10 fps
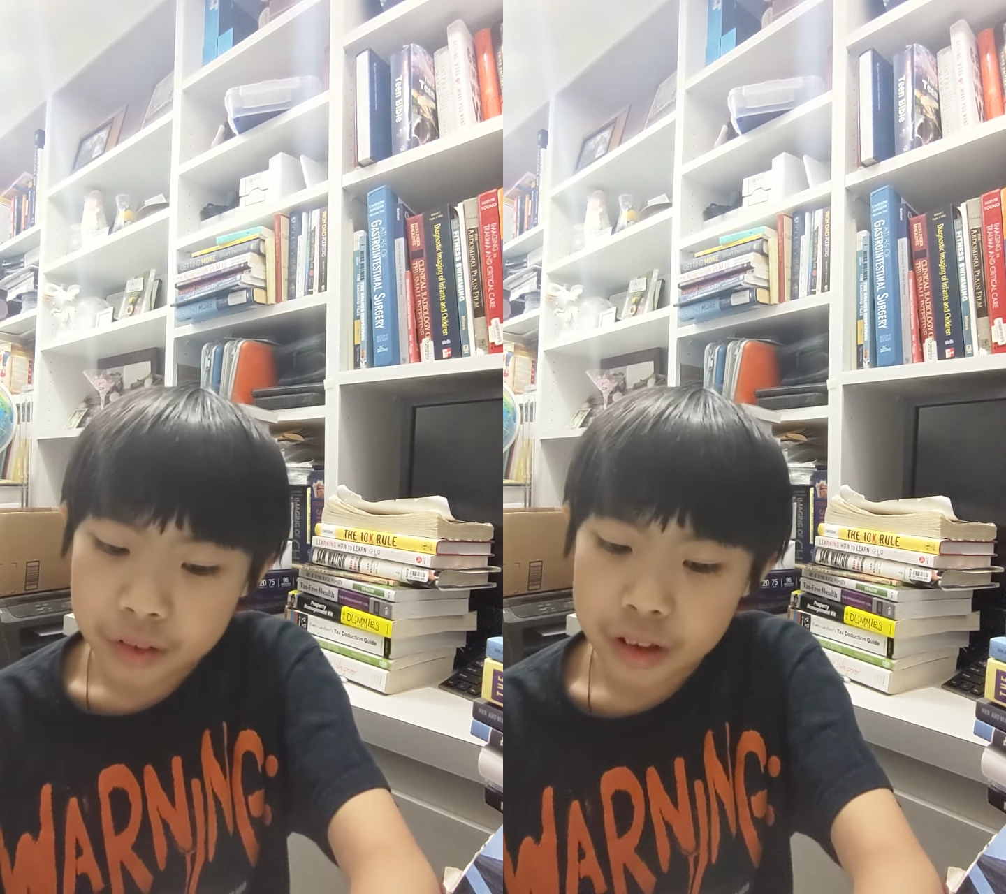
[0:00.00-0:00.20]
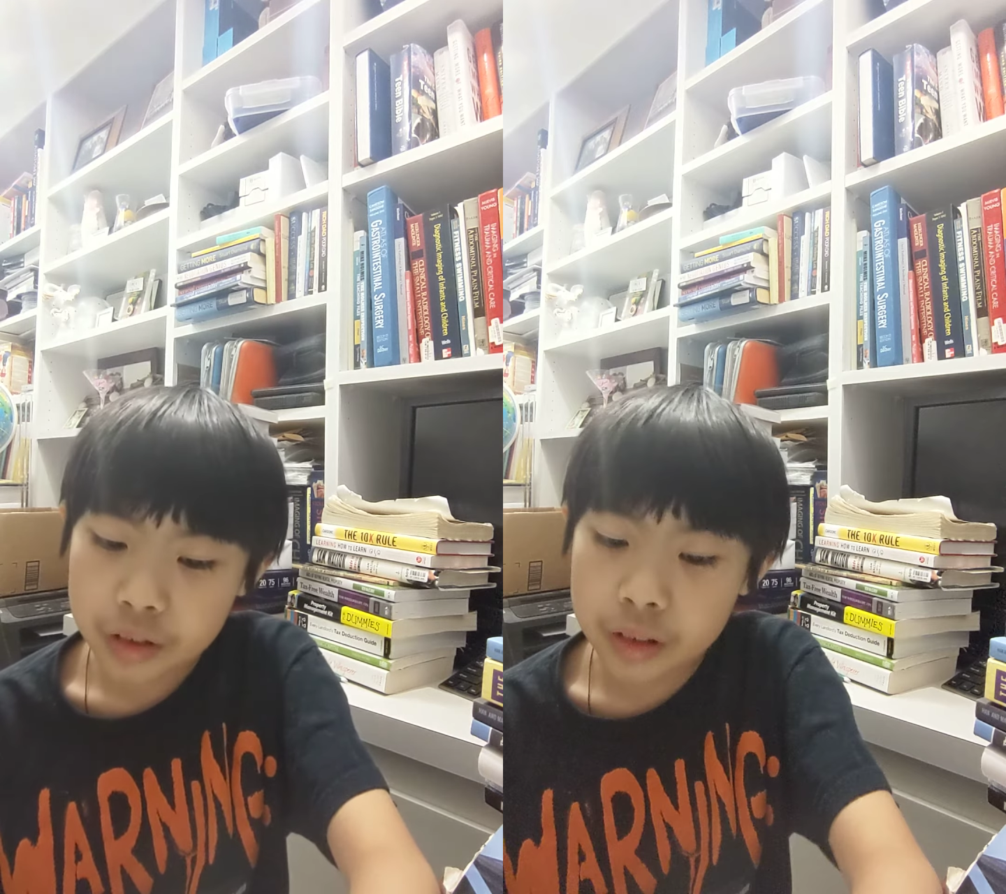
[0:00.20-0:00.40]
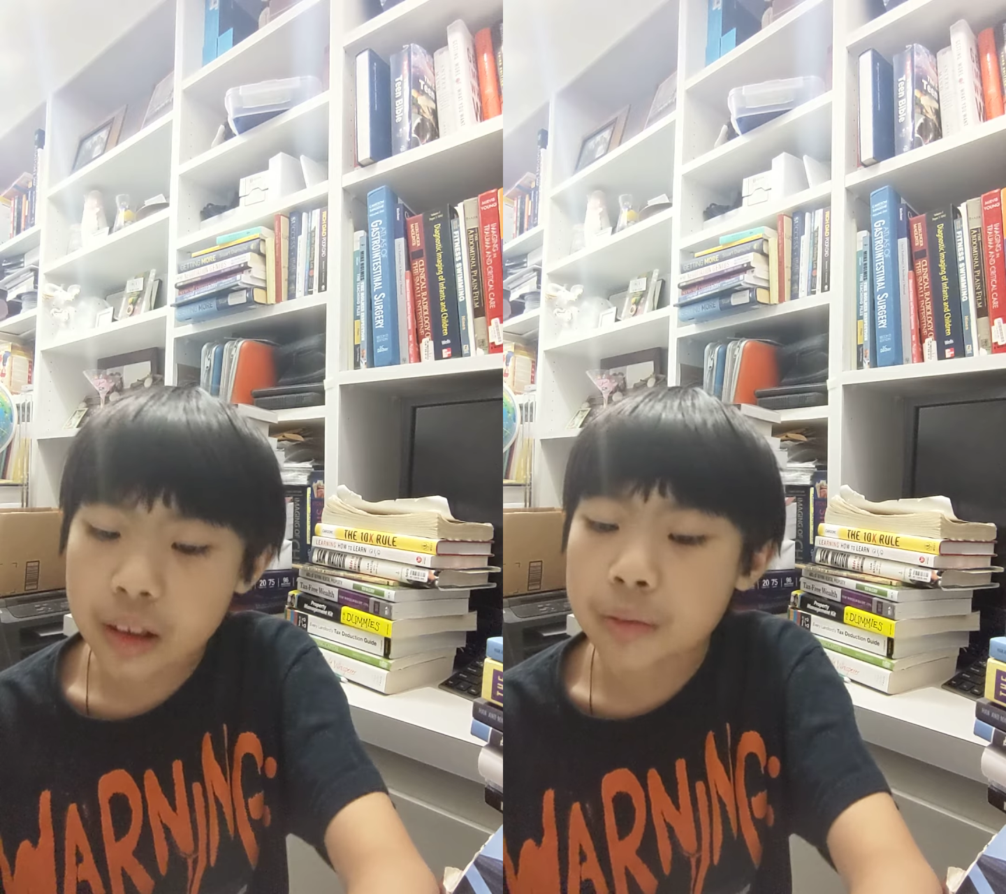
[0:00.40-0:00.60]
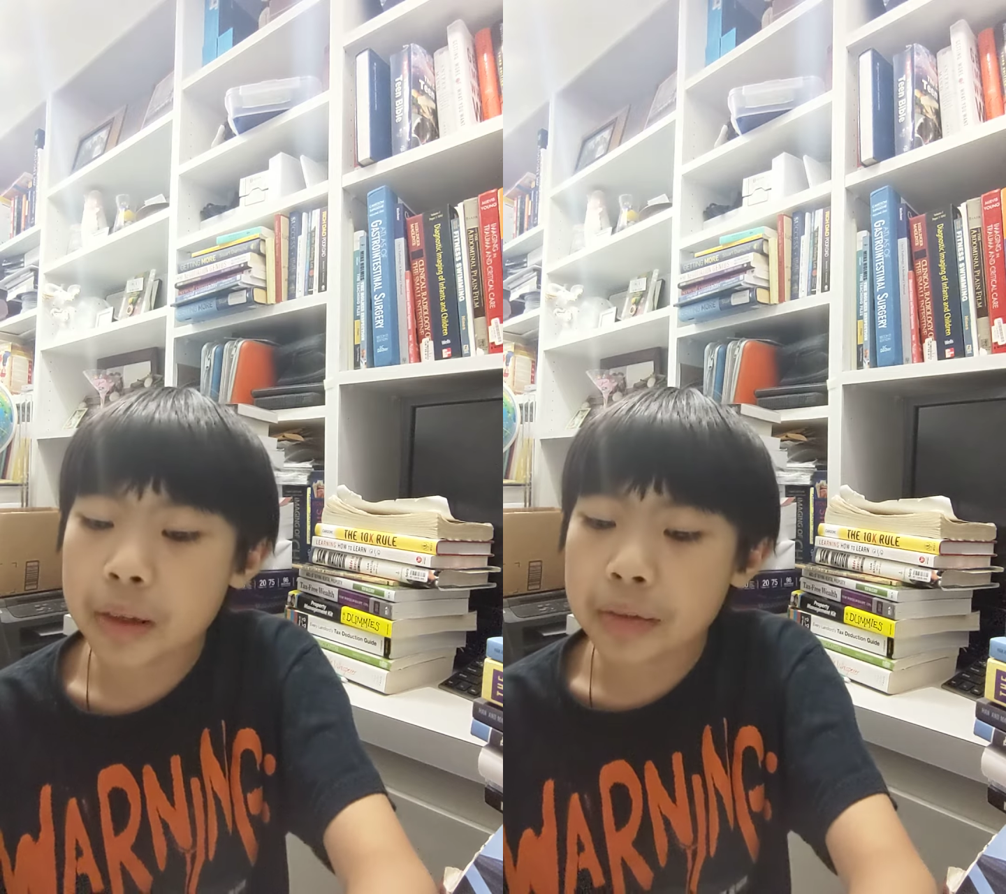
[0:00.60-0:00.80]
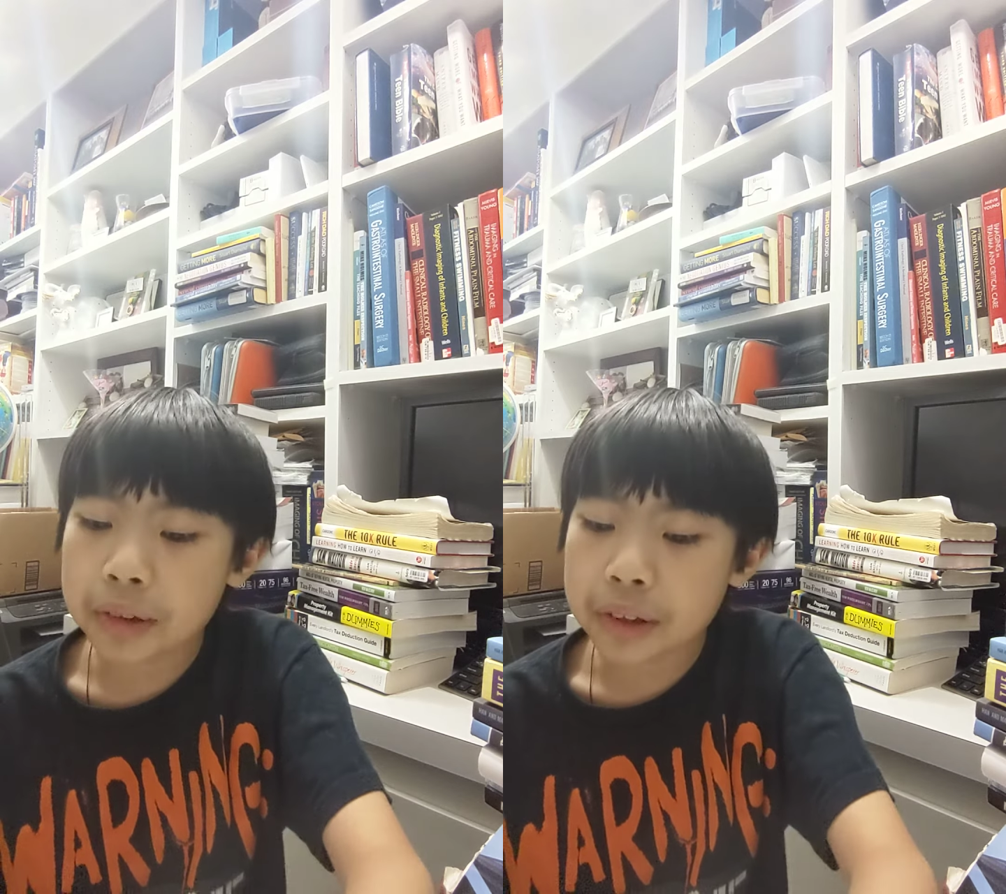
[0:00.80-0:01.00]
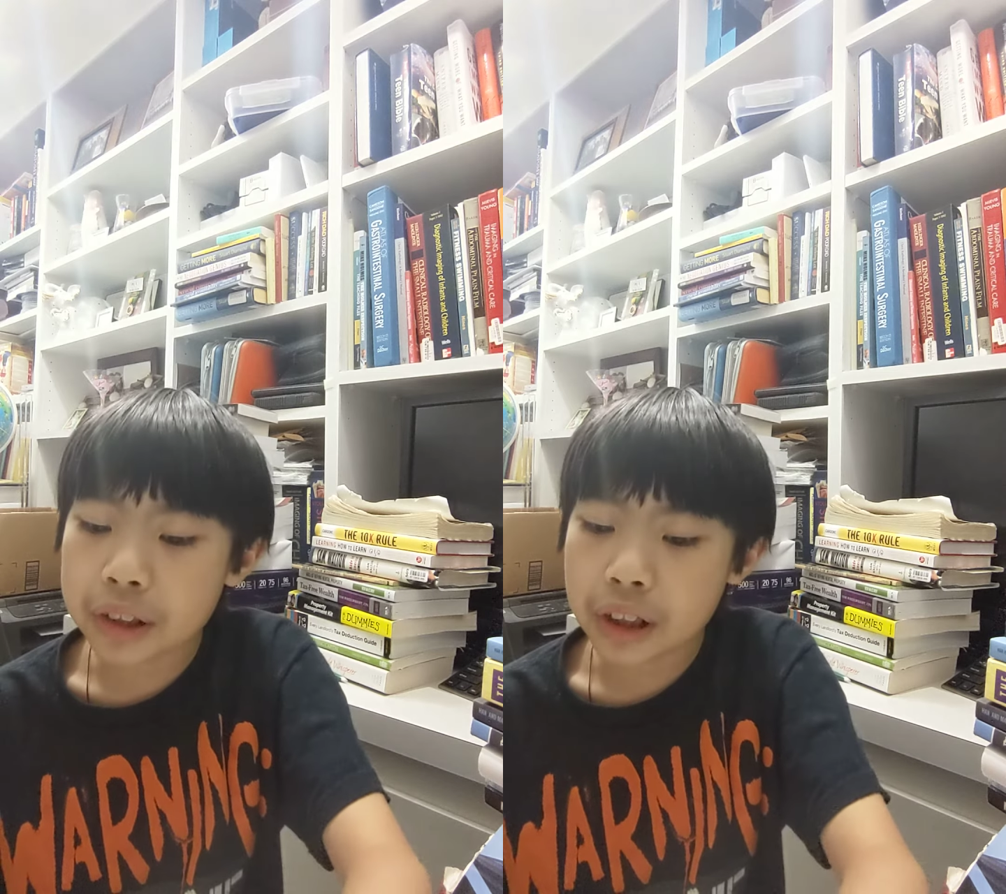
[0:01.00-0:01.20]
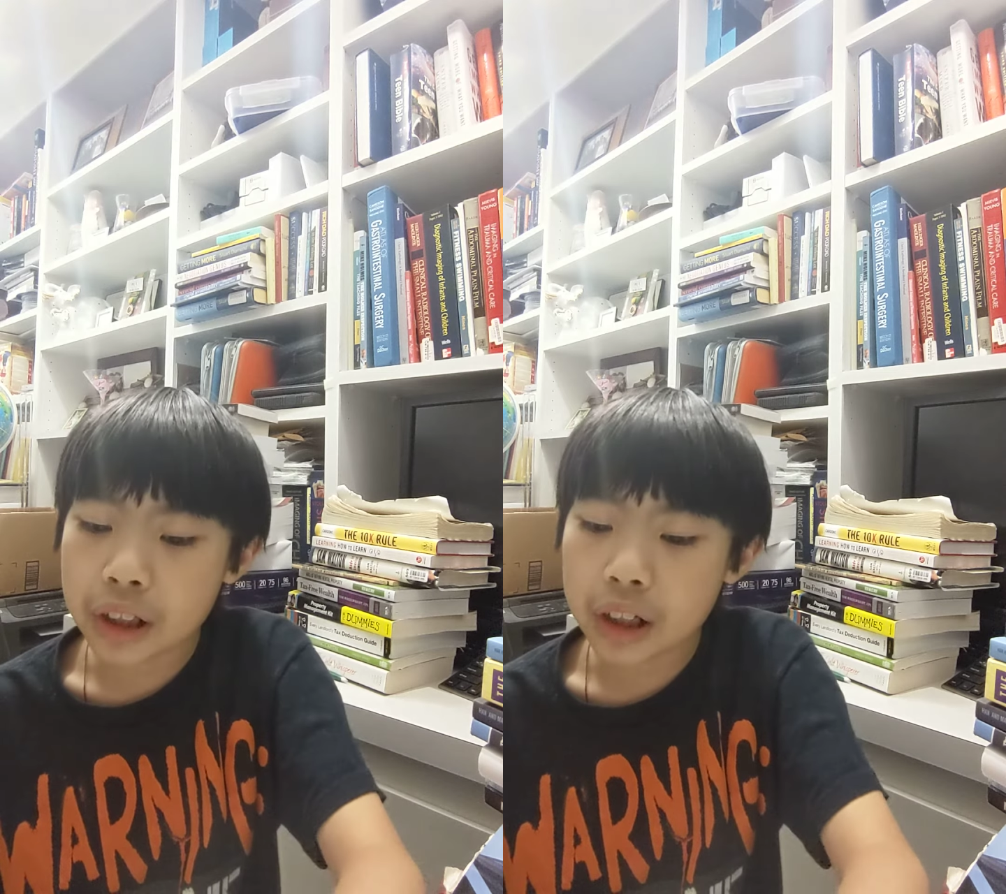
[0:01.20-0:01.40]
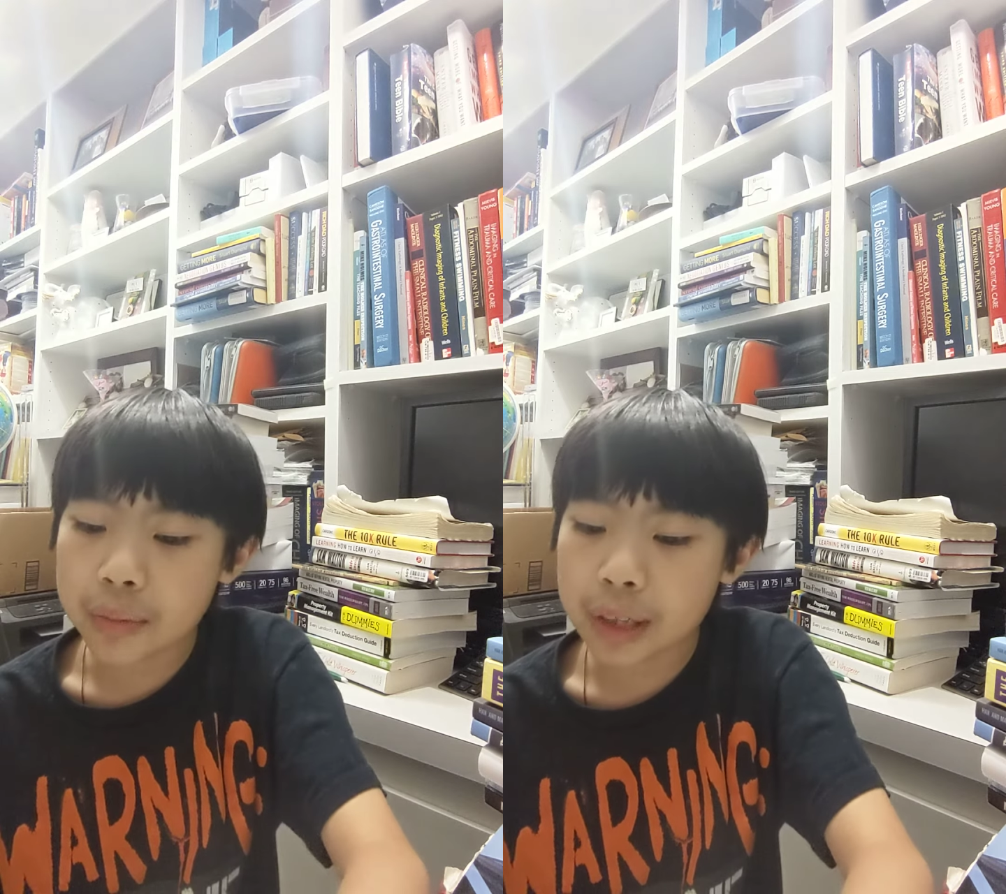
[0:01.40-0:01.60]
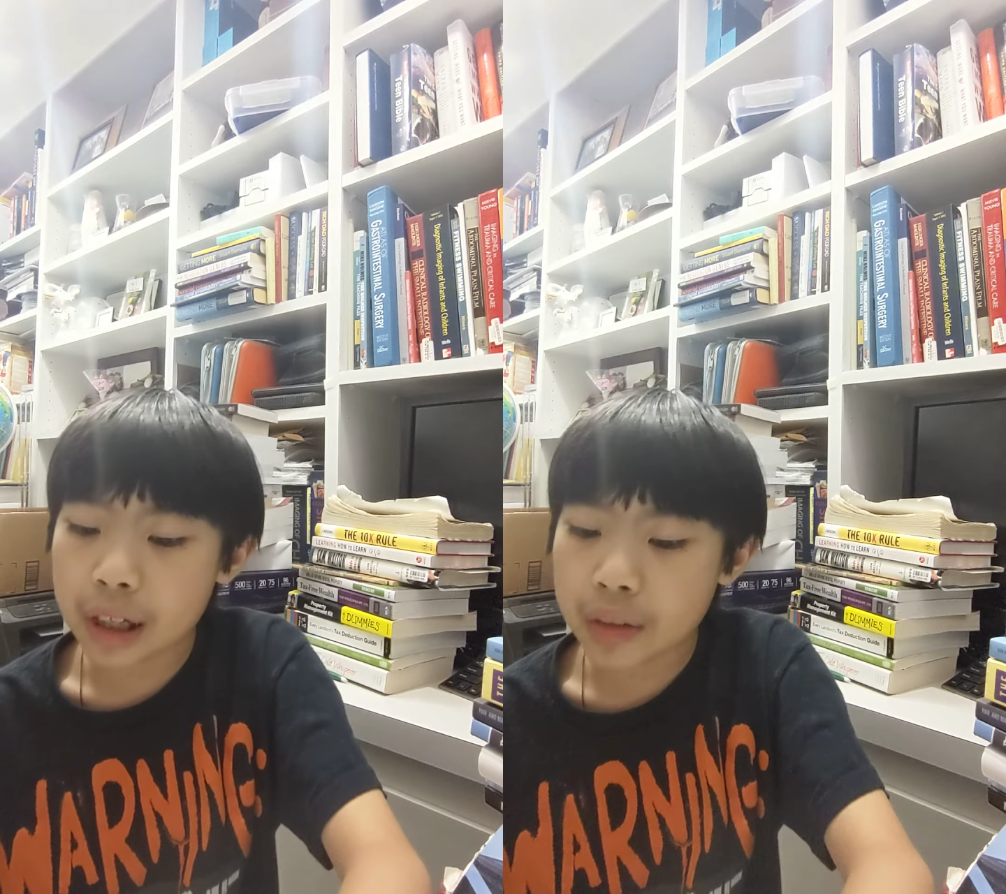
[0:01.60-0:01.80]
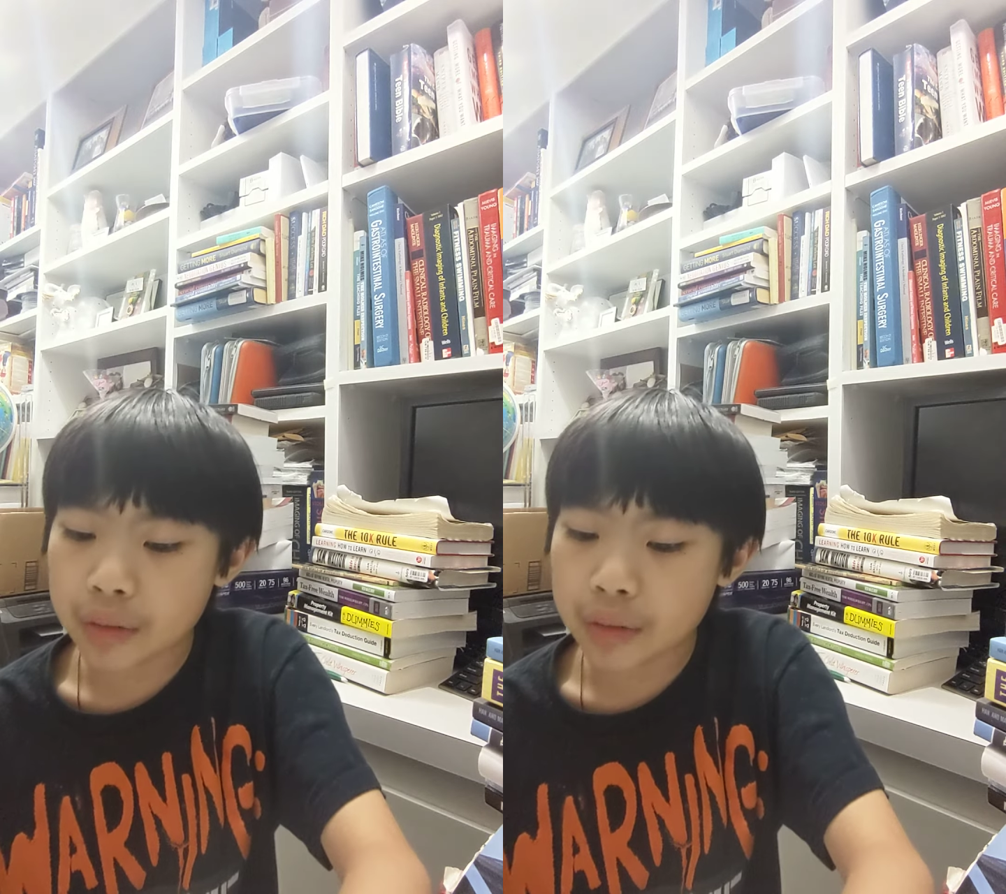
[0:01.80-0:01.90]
The reason my rich dad had me